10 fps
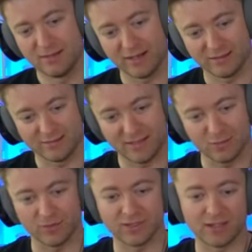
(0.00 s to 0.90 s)
I can take
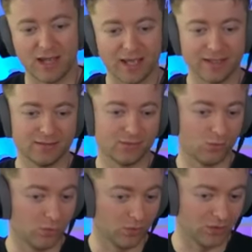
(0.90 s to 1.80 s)
with the knight,
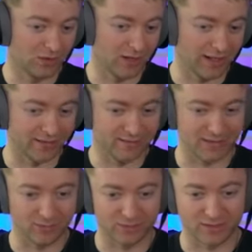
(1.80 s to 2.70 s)
or I could
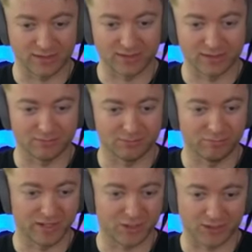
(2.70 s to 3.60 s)
take with the
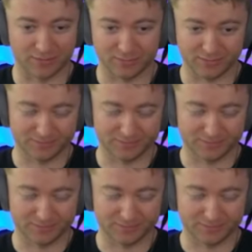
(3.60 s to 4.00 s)
bishop.